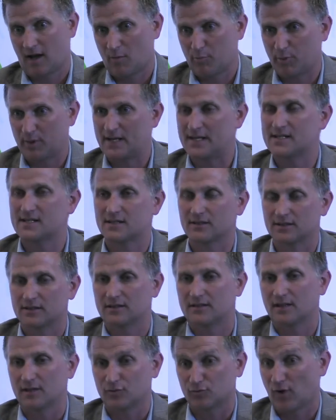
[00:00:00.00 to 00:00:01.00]
companies
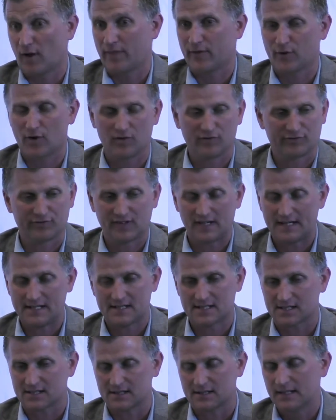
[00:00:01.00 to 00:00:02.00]
that run their own
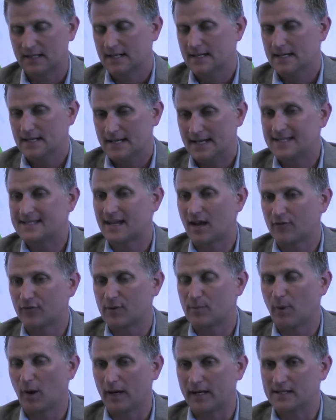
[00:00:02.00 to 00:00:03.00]
fleets, and it's
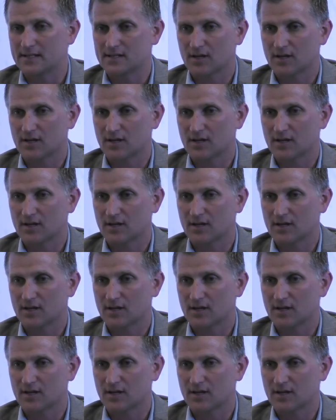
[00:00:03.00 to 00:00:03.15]
everybody.